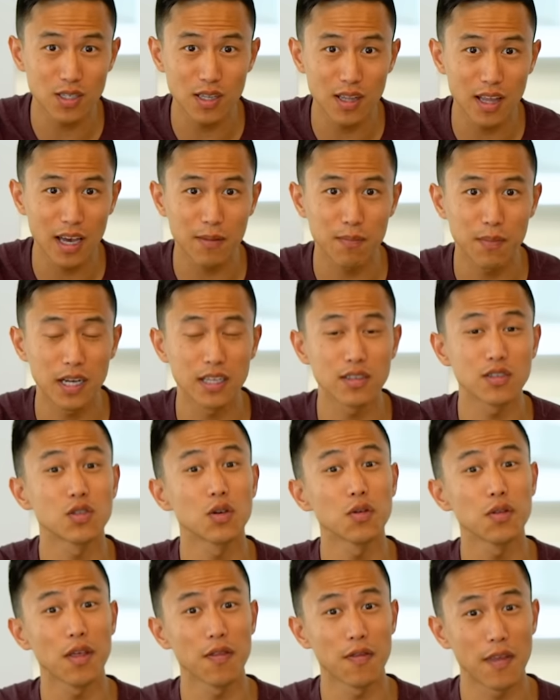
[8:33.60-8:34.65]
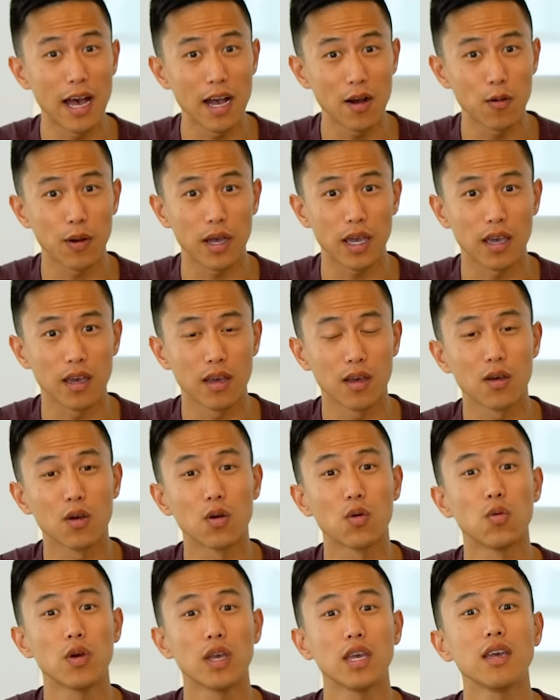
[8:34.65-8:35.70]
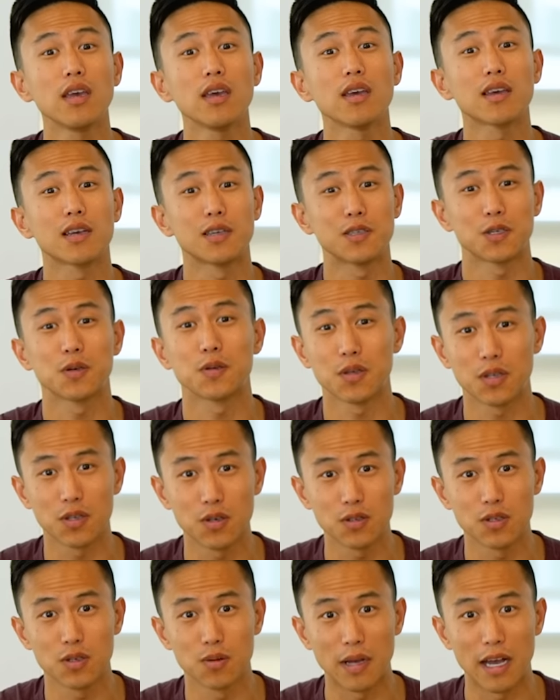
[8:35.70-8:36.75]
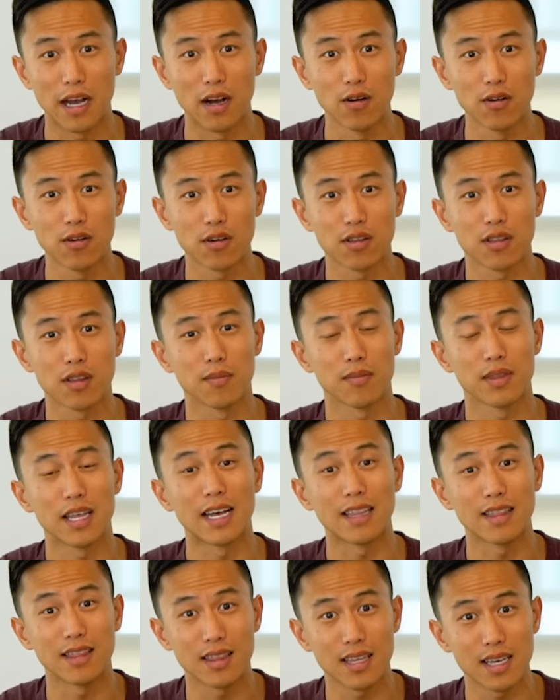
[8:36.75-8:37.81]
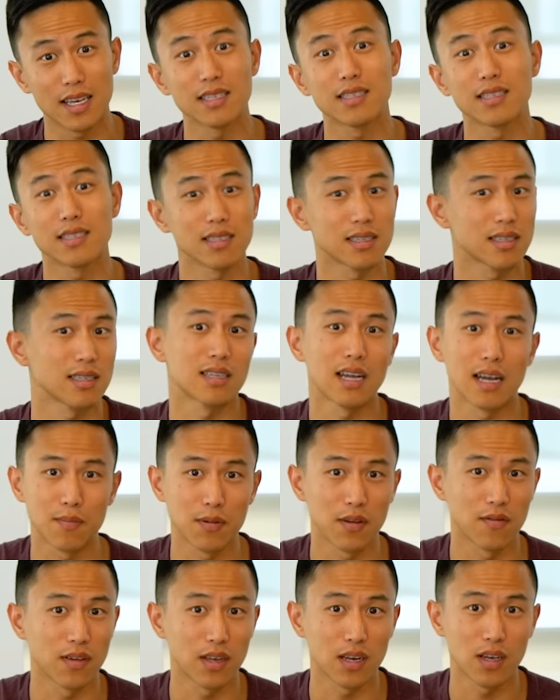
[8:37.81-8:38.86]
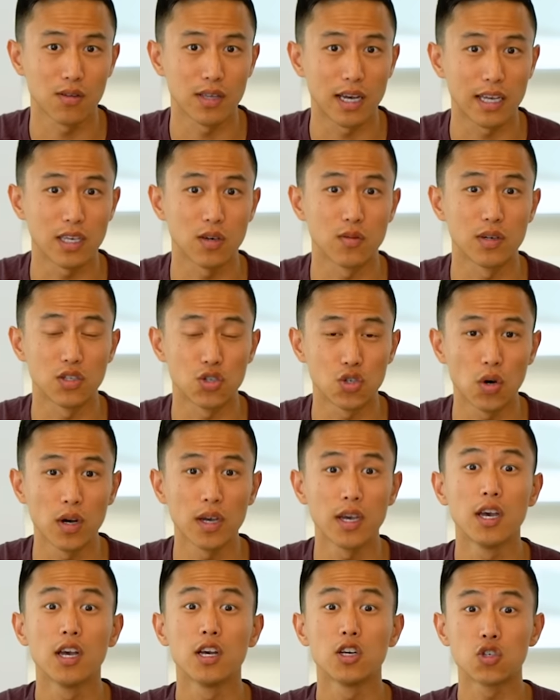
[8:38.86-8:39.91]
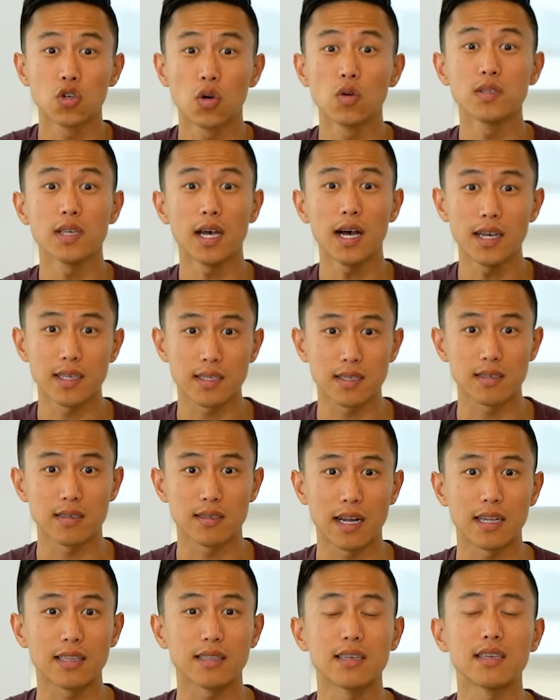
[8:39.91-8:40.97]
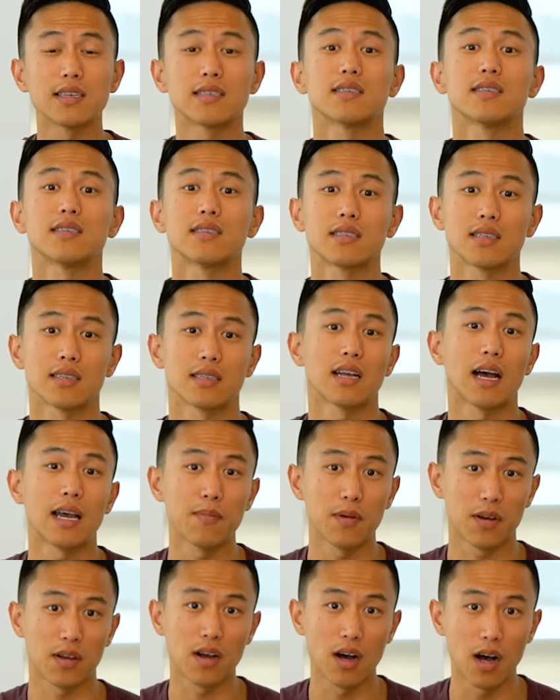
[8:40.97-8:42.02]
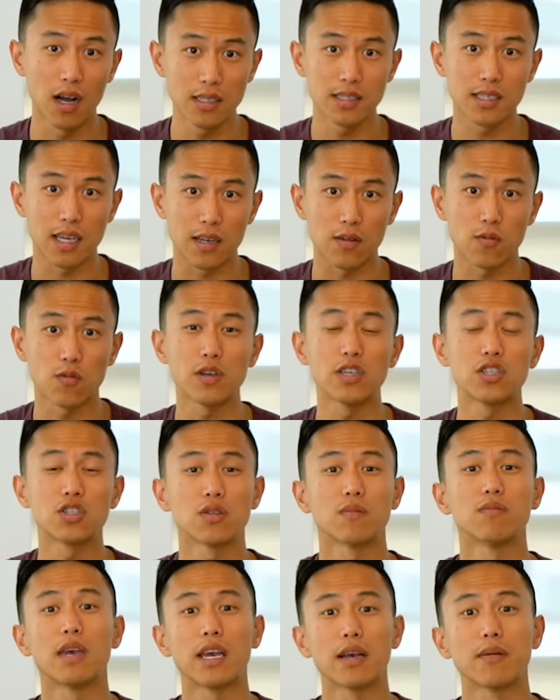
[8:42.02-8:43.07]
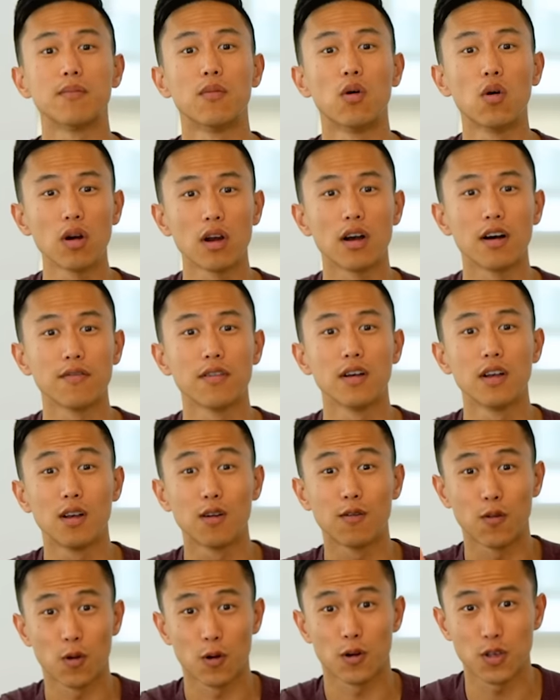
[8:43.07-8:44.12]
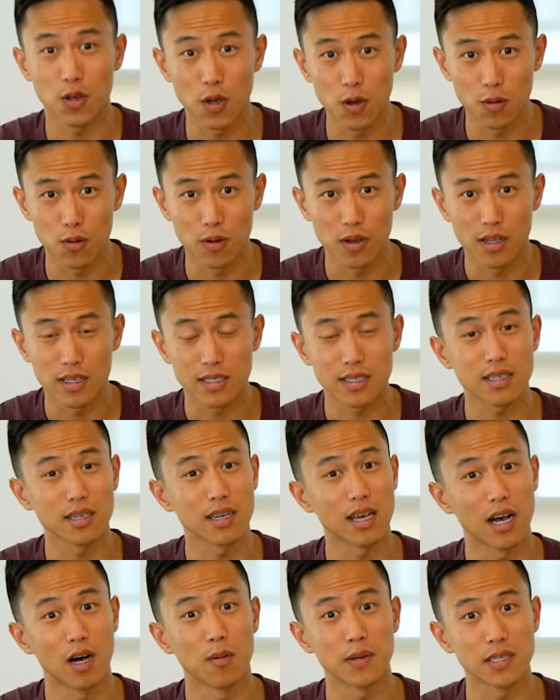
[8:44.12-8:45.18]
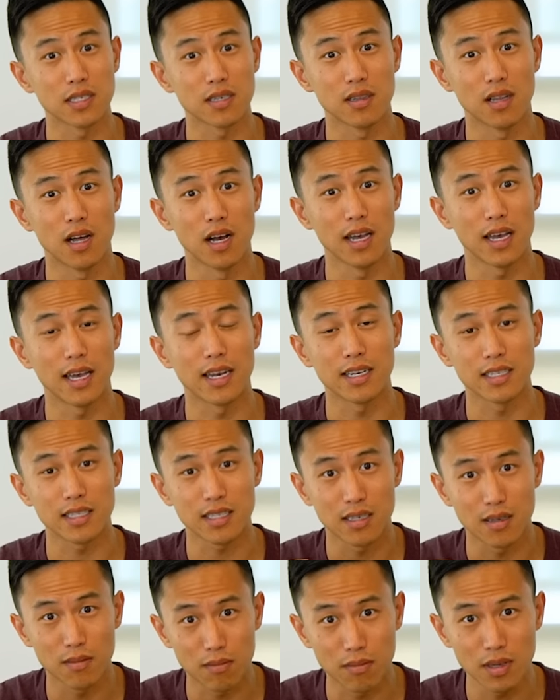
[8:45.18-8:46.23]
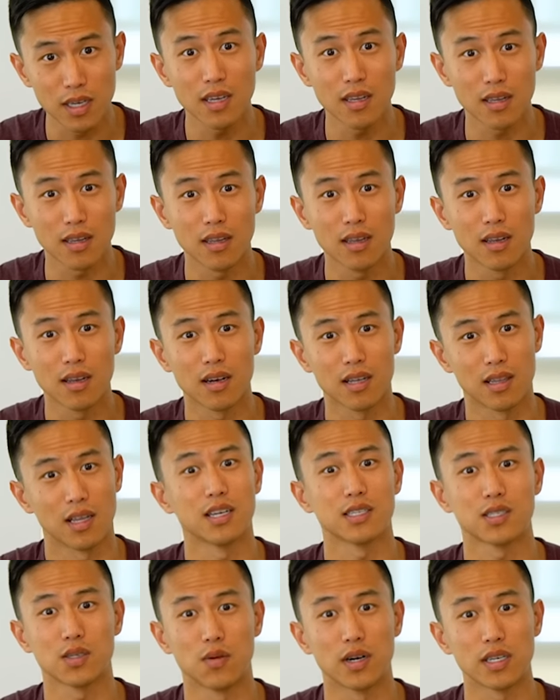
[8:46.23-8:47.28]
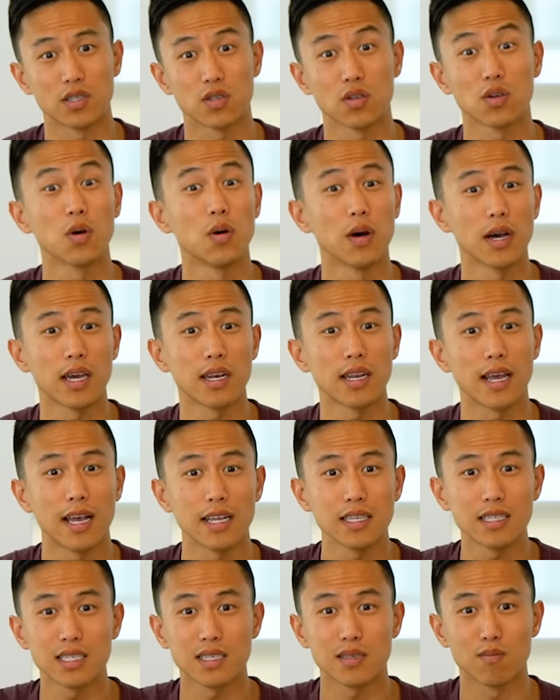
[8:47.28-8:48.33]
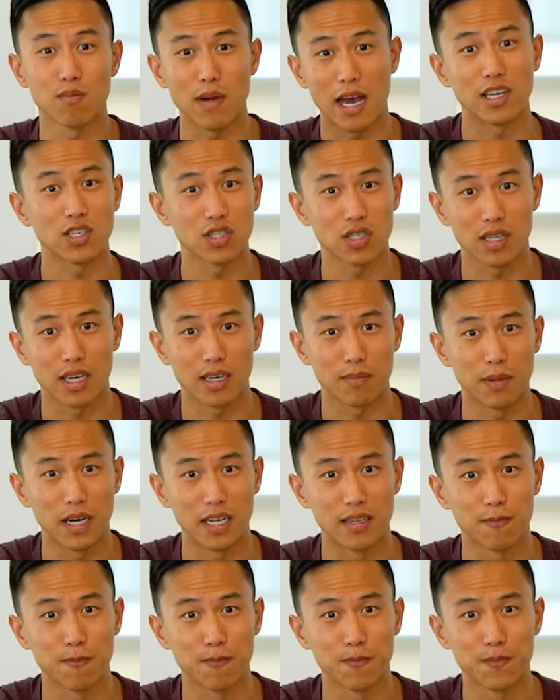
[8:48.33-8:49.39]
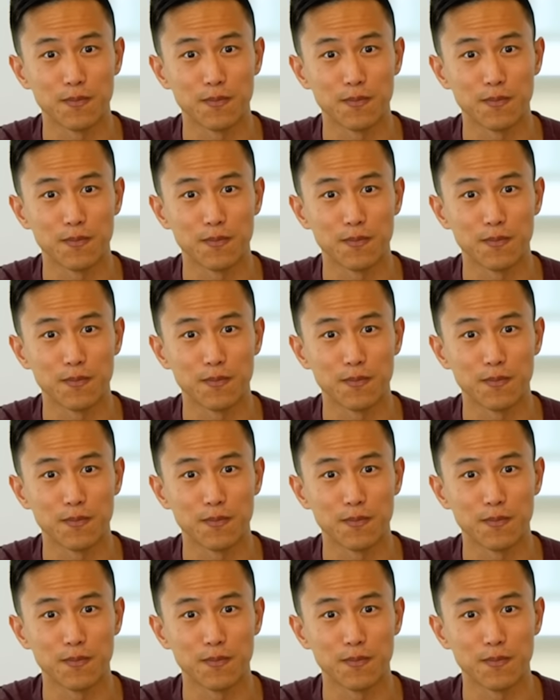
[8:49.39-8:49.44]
the like button so then that way we can show the YouTube algorithm that this is the type of video that you enjoy, shows us that this is the type of content we should make more of for you. It's gonna help us a lot and it's gonna mean a lot to us. So go ahead and smash the like button.